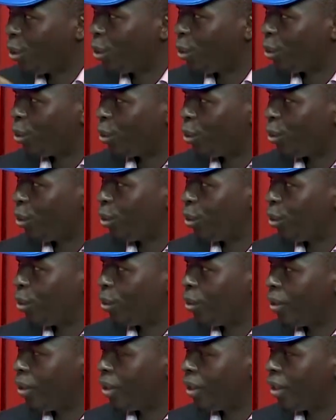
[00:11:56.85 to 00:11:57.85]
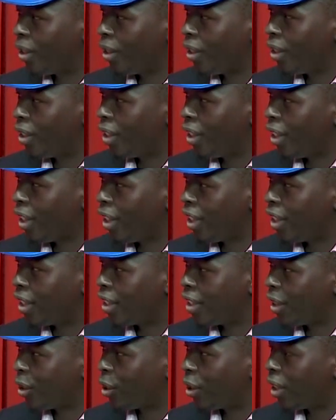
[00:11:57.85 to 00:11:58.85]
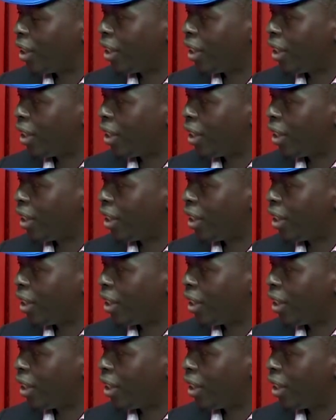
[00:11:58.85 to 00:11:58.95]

to do electrical